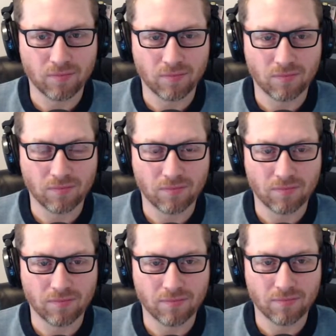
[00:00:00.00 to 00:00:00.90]

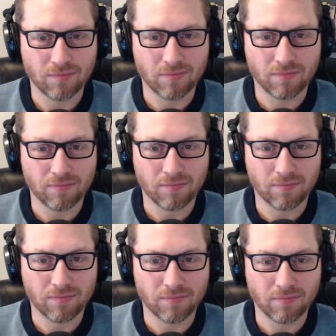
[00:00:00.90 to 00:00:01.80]

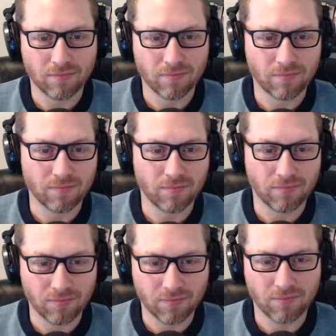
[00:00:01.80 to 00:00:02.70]

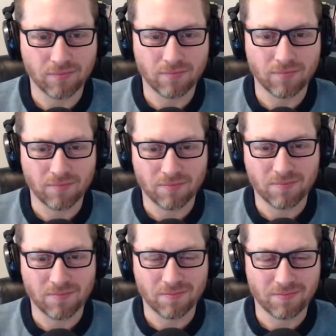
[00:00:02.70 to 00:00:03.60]

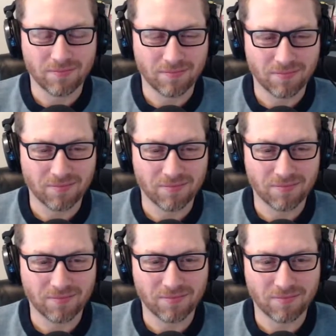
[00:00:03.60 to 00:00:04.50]

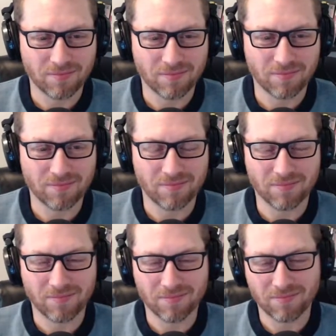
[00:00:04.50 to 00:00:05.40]

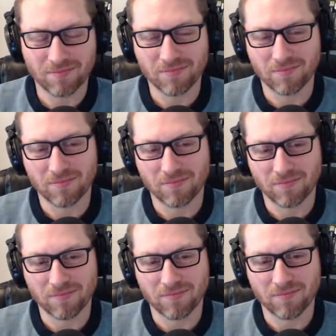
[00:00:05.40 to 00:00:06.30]

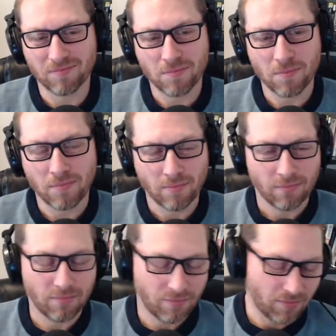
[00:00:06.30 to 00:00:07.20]

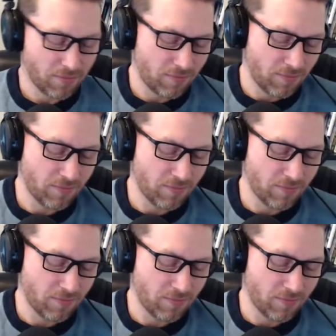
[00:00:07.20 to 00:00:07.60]
No words are spoken by the person on screen.